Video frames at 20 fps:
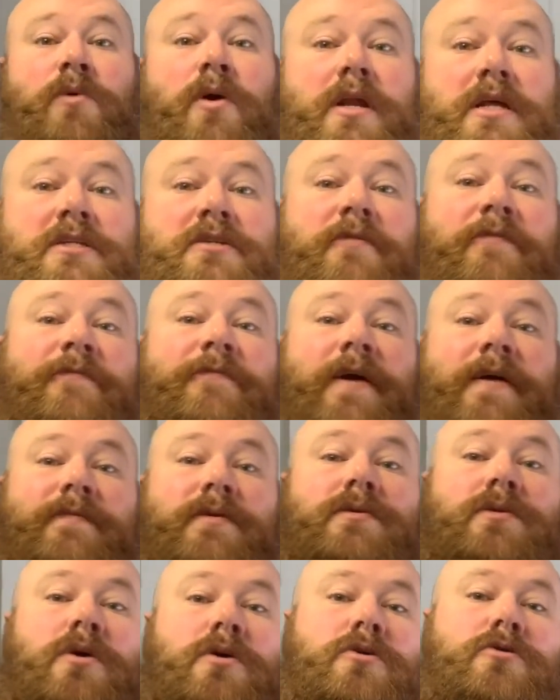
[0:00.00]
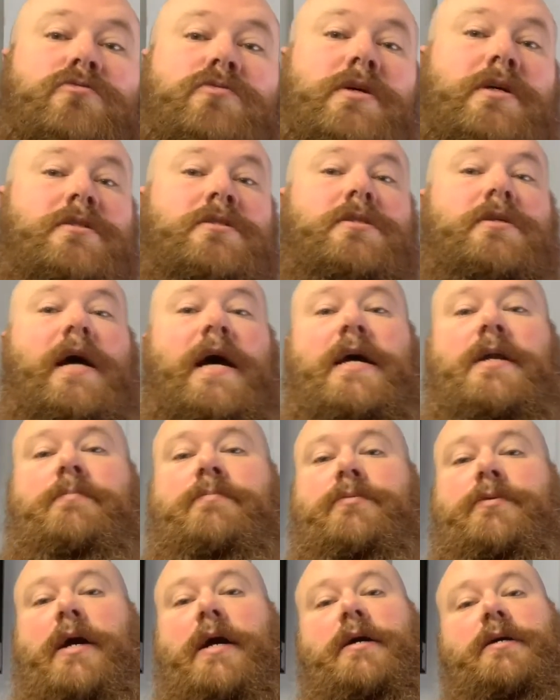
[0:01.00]
it's your favorite local realtor, Adam
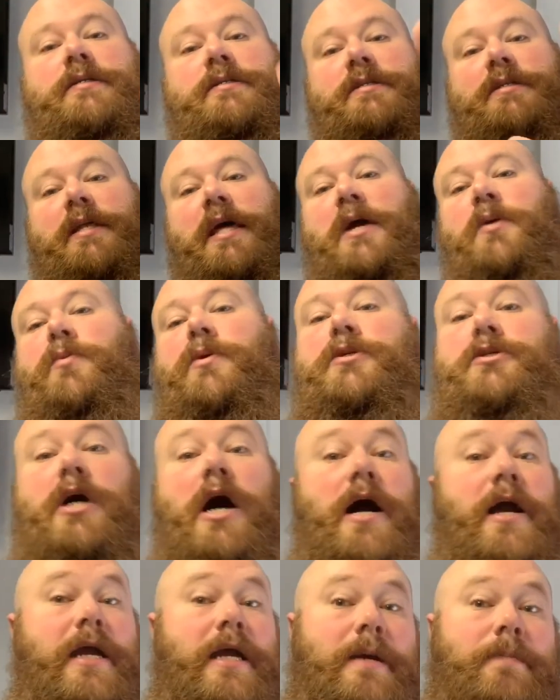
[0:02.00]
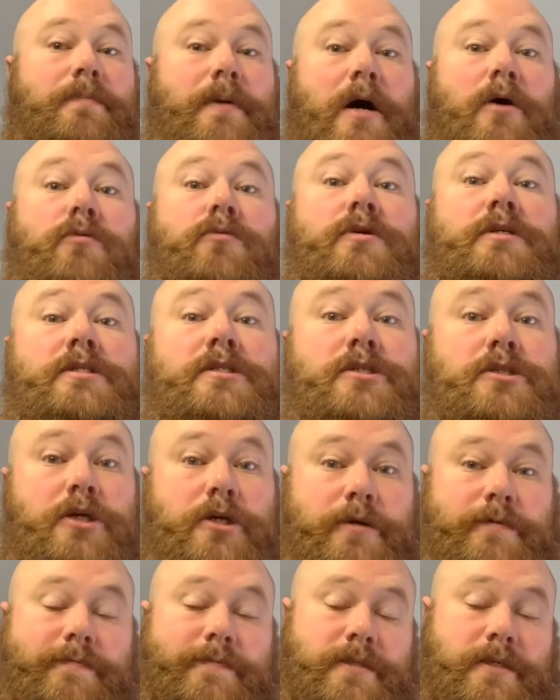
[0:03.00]
Brunelle, and today we're talking about
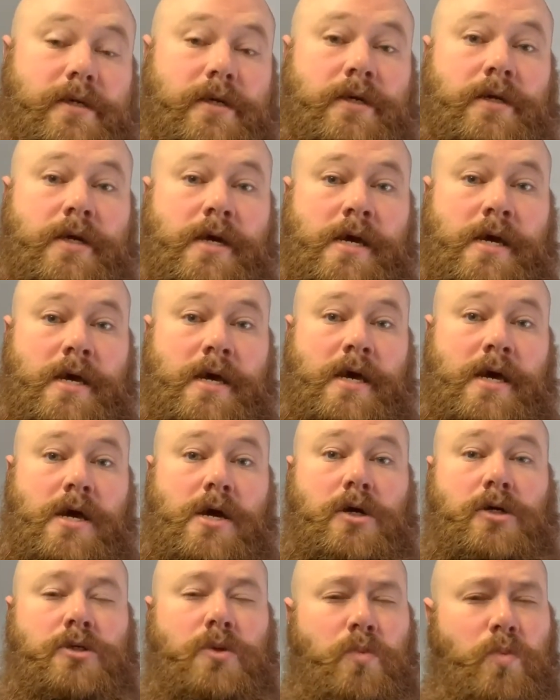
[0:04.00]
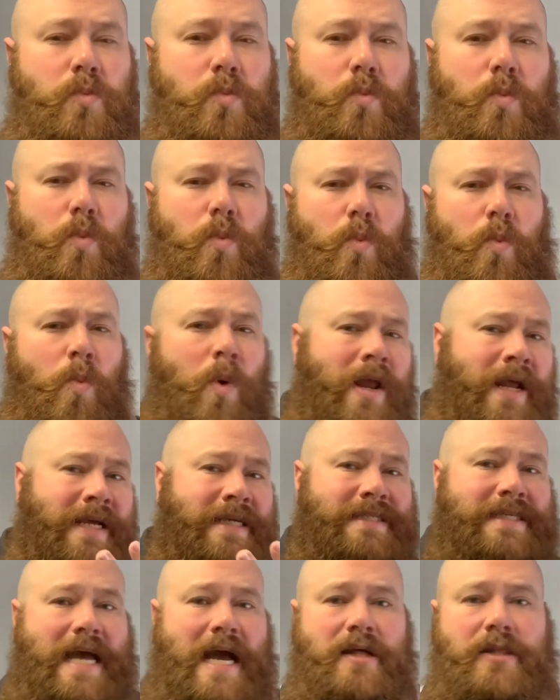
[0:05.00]
reserves. So, what
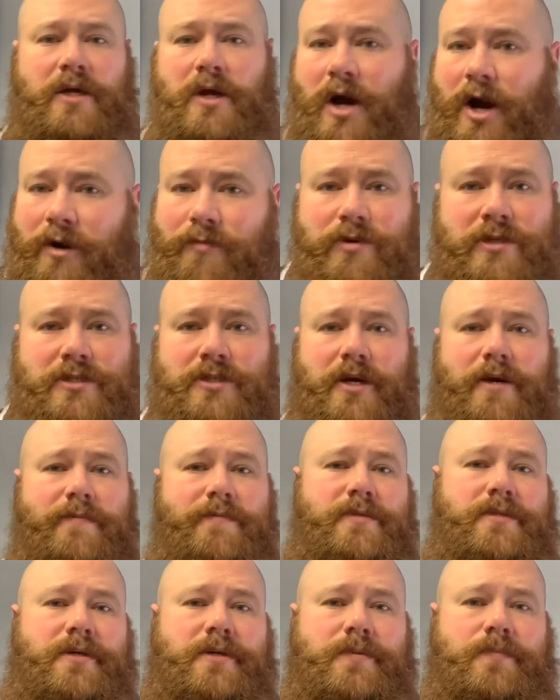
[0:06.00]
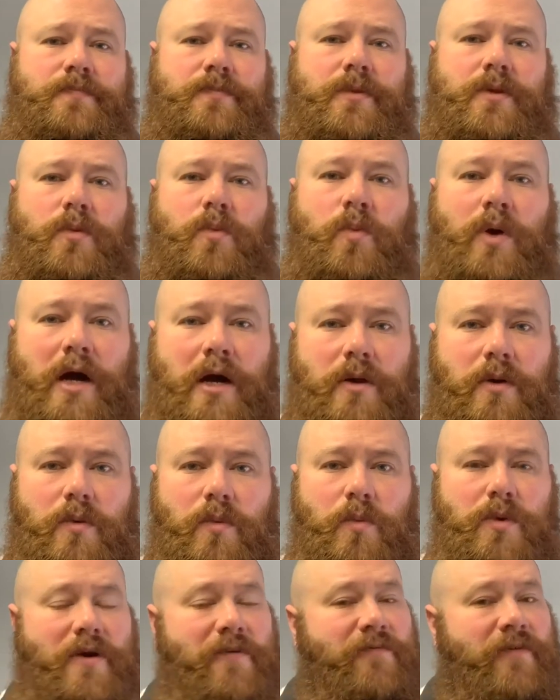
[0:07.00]
exactly are reserves? Well,
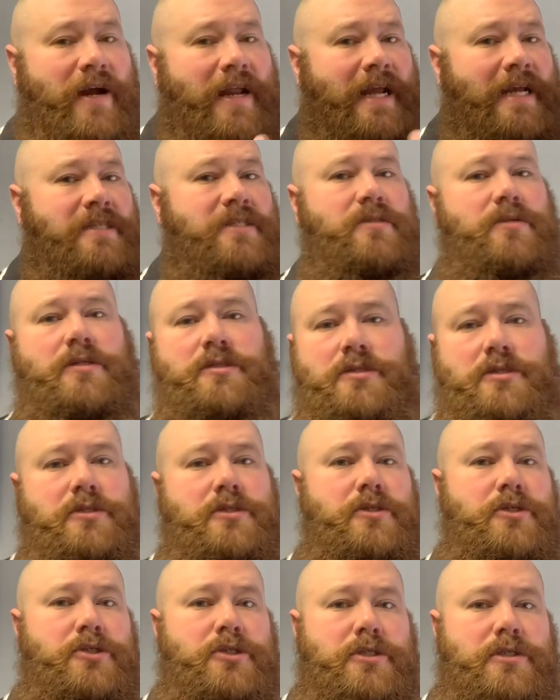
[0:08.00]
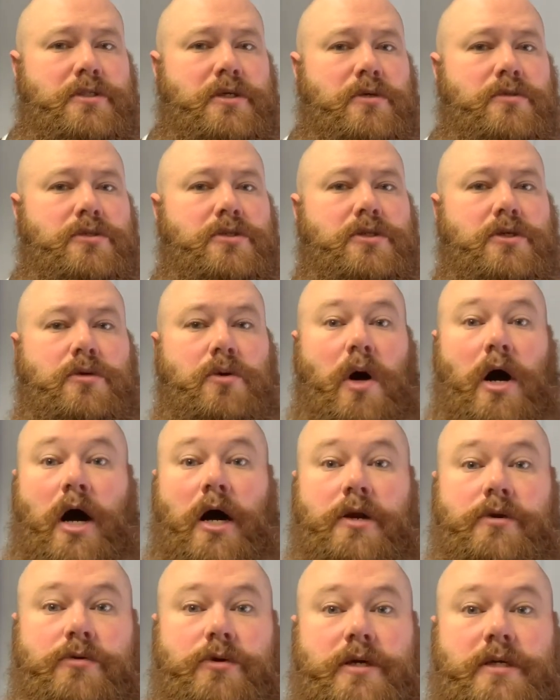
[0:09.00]
when a financial institution loans you
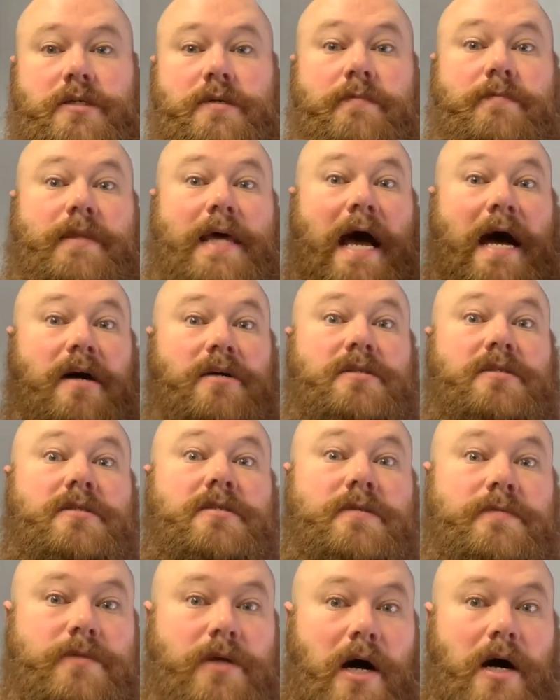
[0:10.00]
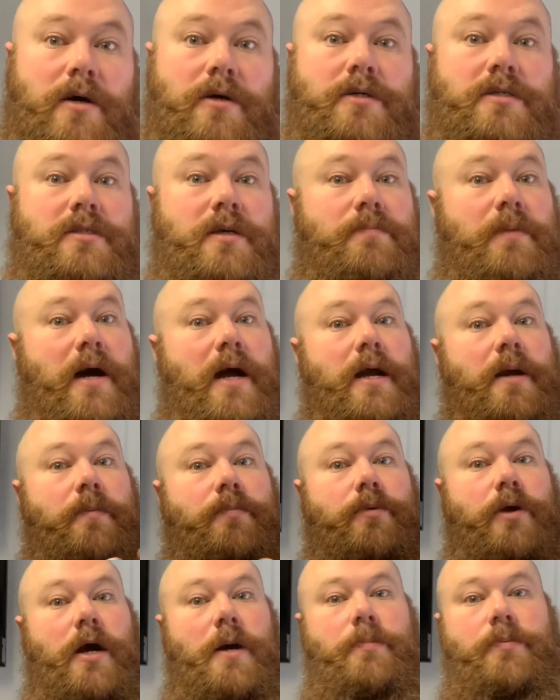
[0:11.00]
hundreds of thousands of dollars to buy a
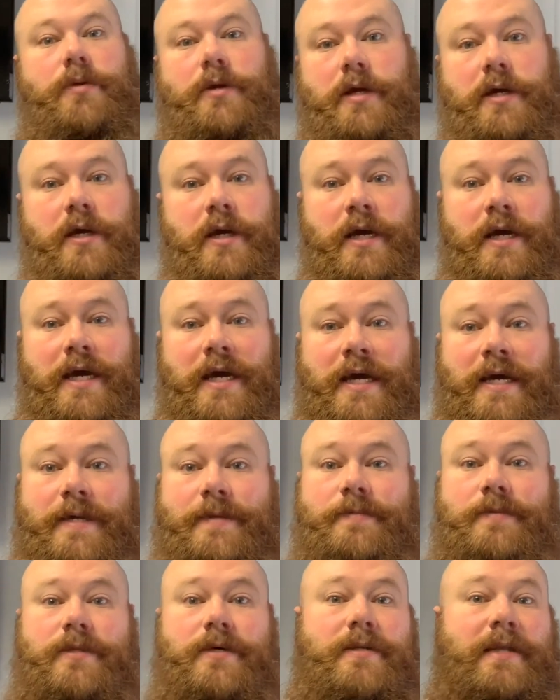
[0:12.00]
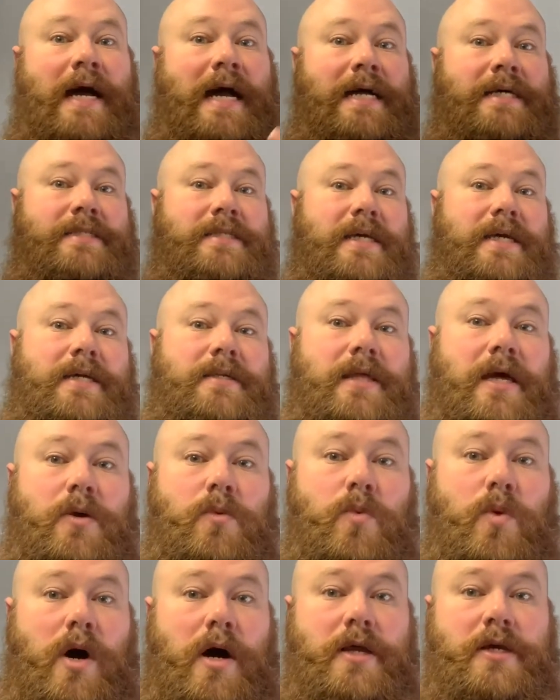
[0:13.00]
property, the last thing they
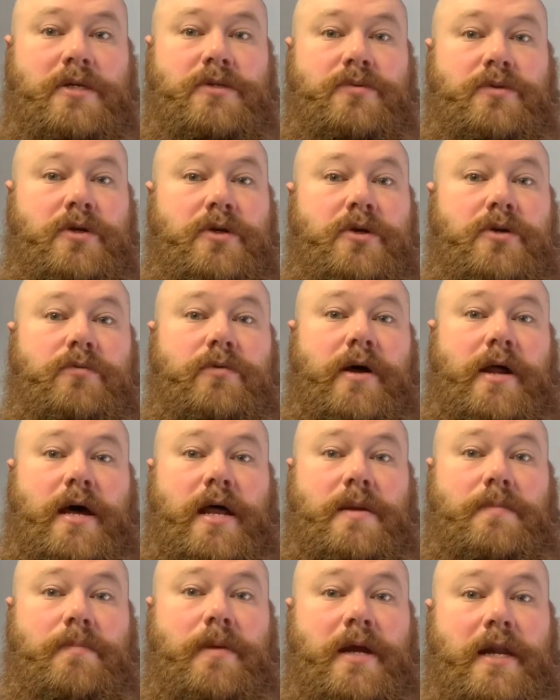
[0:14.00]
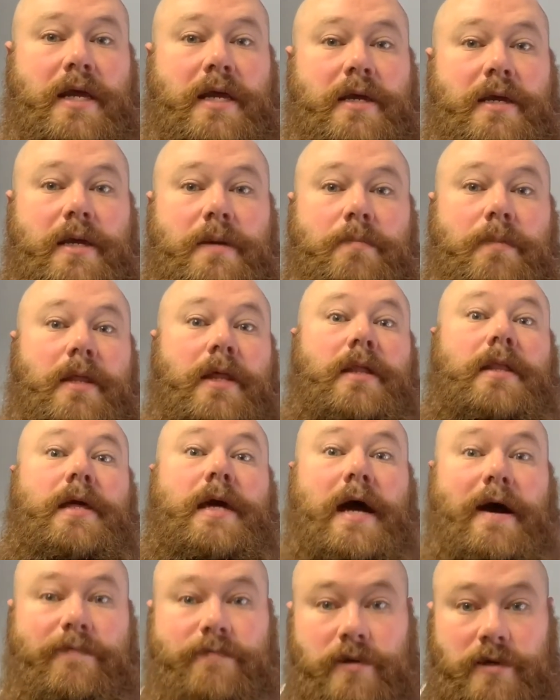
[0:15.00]
want is for you to run out of money immediately
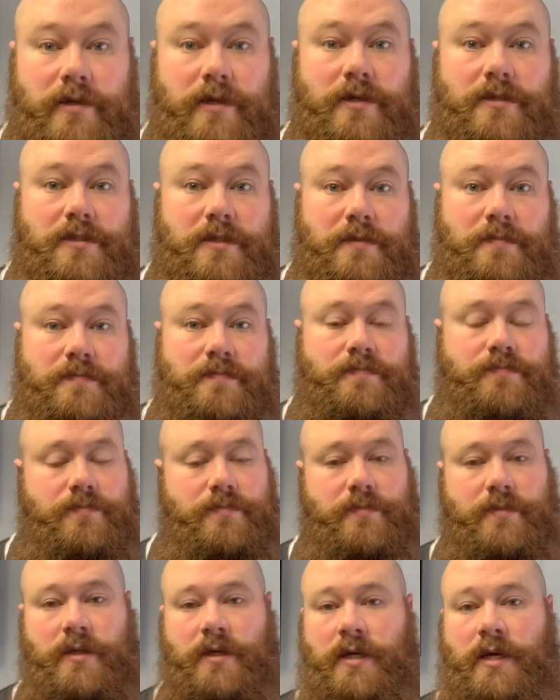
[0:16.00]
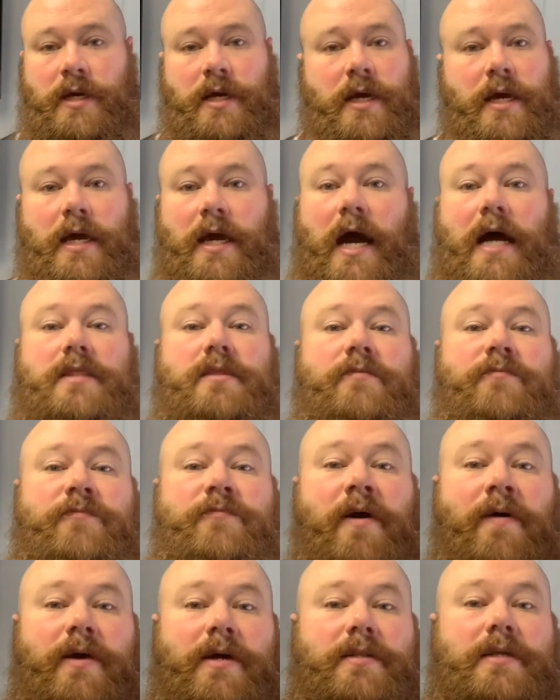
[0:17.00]
after closing. At the
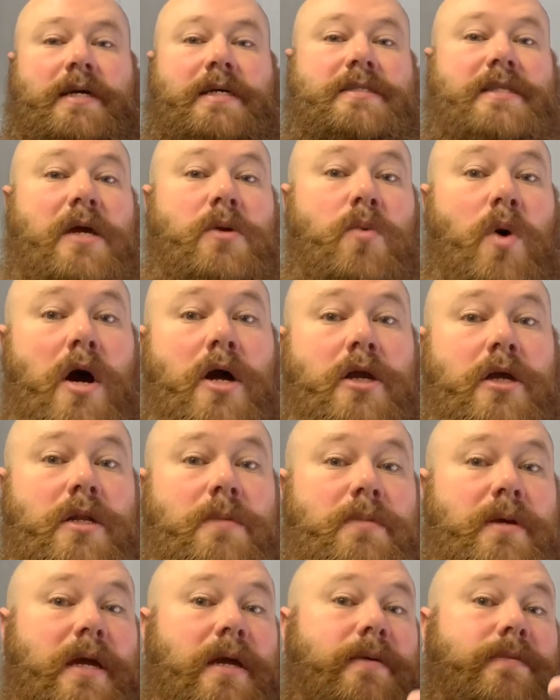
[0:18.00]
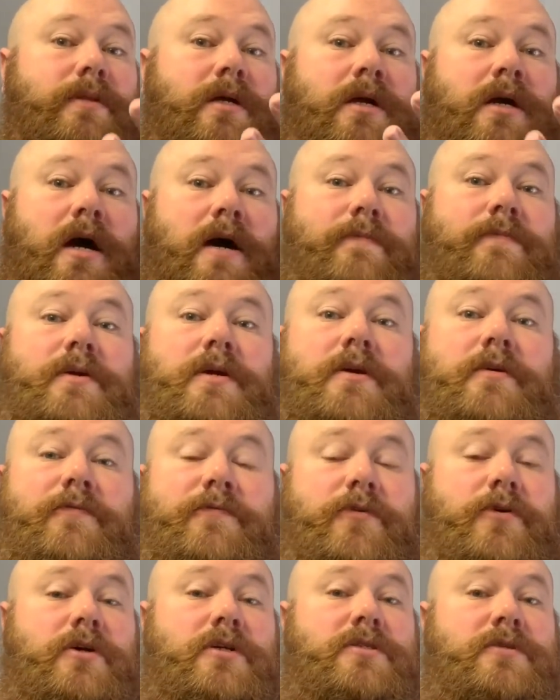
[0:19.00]
very least, they want you to be able to cover your
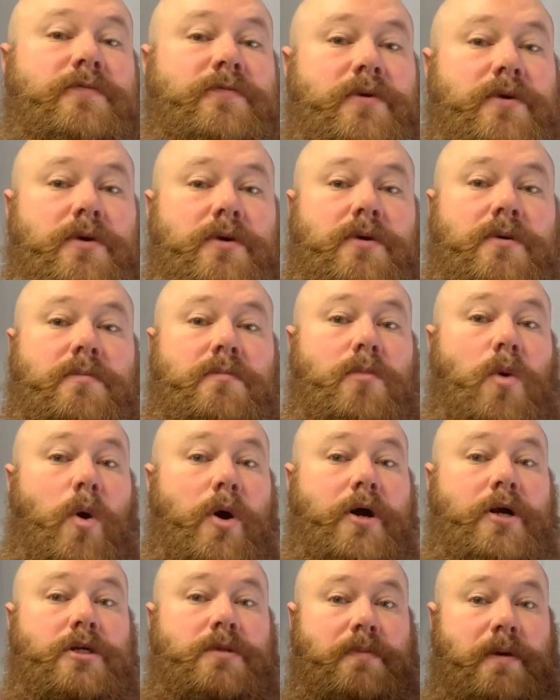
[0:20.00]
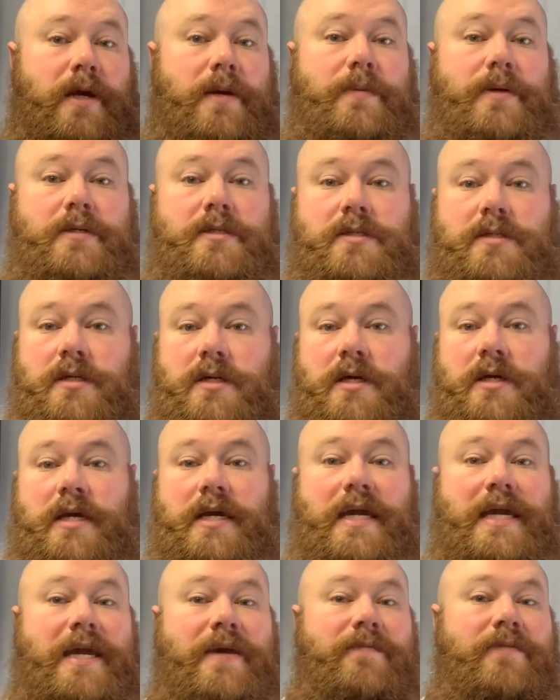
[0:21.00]
first few mortgage payments,
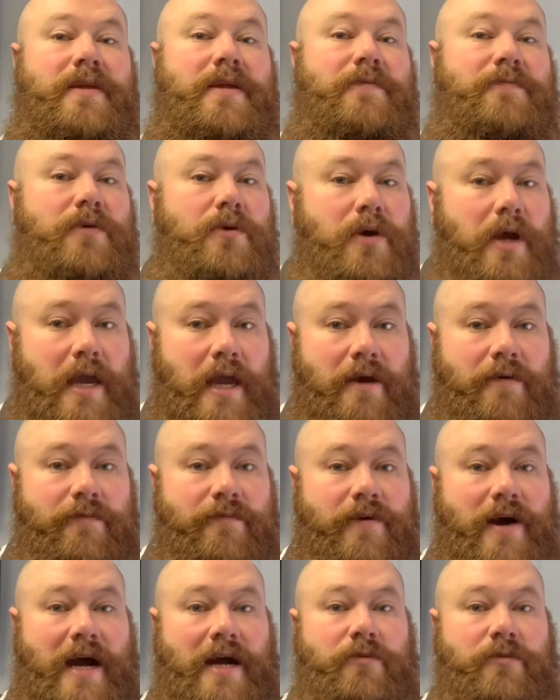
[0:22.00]
even if you can't find